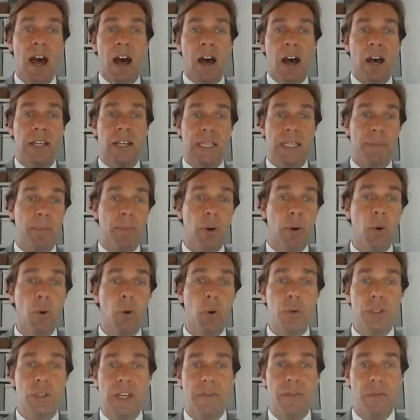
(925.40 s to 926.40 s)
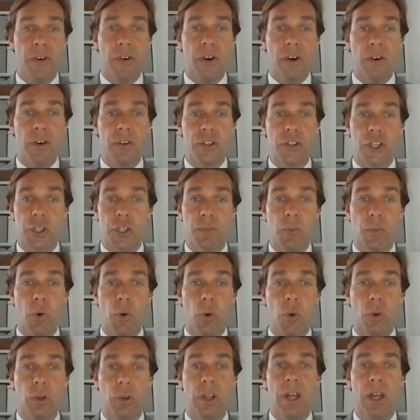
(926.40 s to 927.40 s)
are deported for
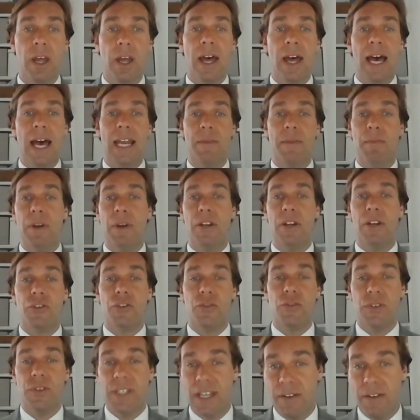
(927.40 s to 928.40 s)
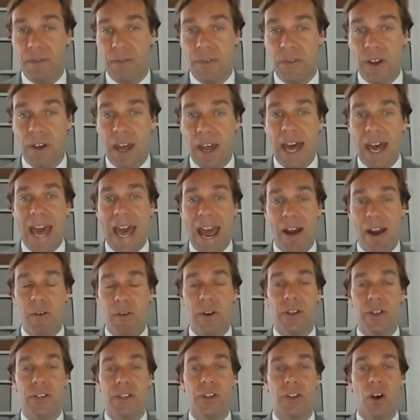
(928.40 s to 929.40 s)
small administrative
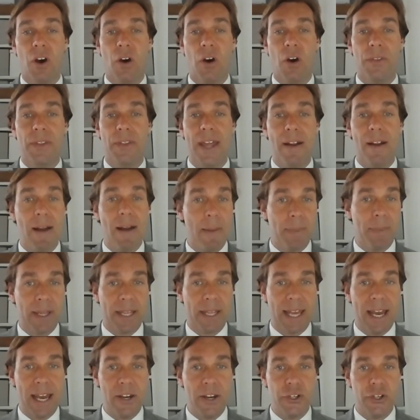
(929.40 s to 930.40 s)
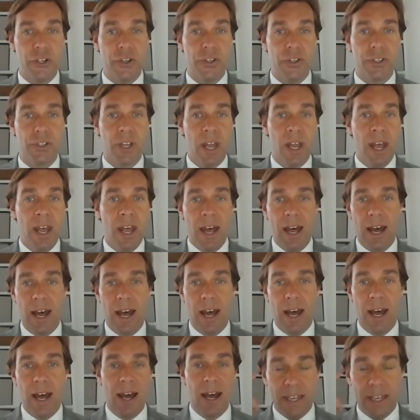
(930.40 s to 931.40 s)
errors on their applications.
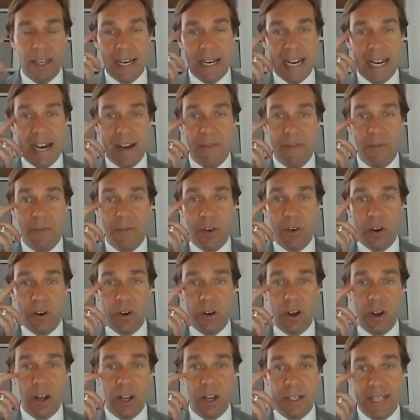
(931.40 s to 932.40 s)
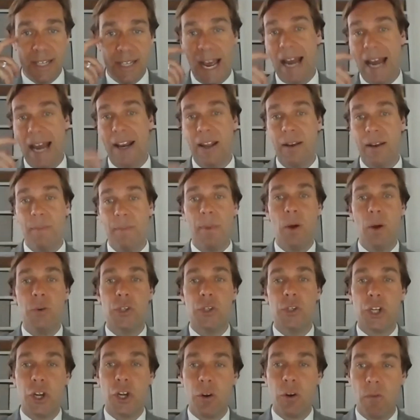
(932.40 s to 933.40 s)
And the need for talent
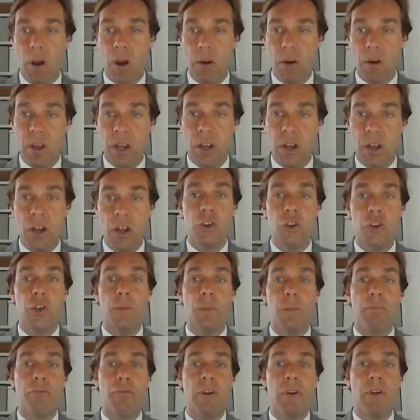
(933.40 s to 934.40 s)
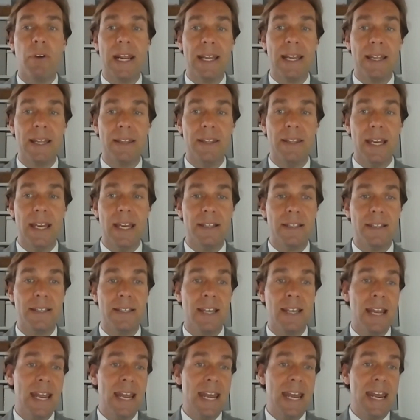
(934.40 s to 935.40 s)
post-corona should bring
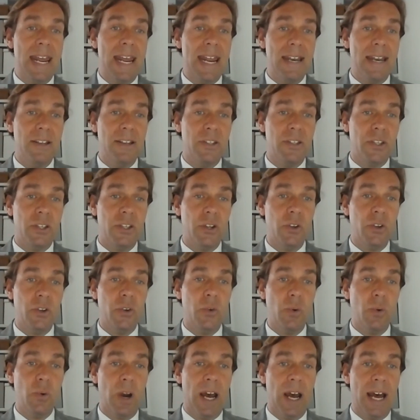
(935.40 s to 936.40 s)
this into